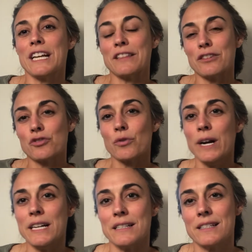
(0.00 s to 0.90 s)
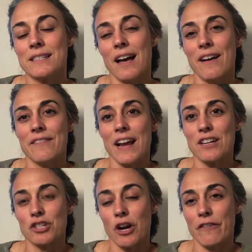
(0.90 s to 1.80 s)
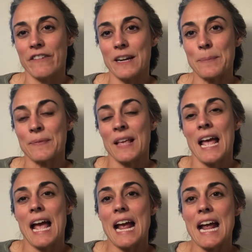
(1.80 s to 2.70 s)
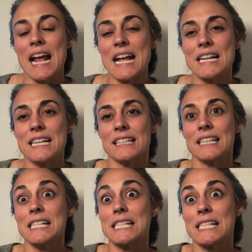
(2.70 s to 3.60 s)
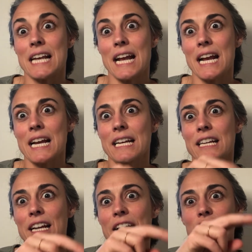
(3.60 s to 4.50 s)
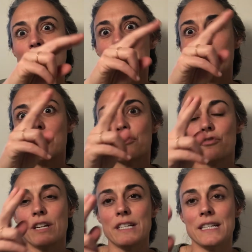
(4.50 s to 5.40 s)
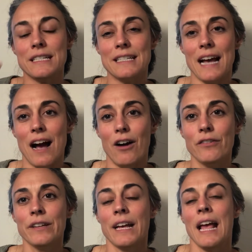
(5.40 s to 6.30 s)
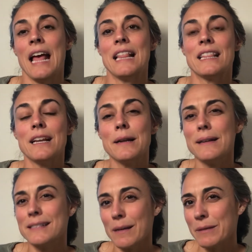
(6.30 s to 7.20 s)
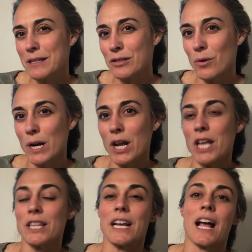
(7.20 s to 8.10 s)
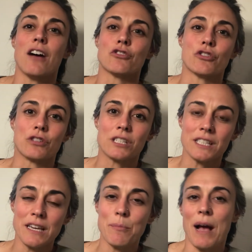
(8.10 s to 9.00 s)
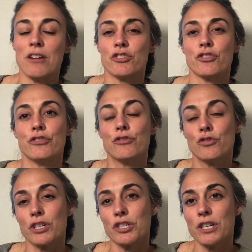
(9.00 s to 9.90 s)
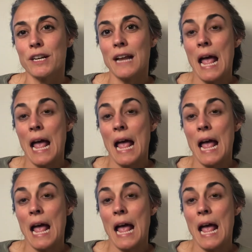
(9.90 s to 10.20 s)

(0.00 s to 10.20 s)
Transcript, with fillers: at the trends of HRV. And let's say HRV is trending down, then something's going on, like how's your sleep, how's your nutrition,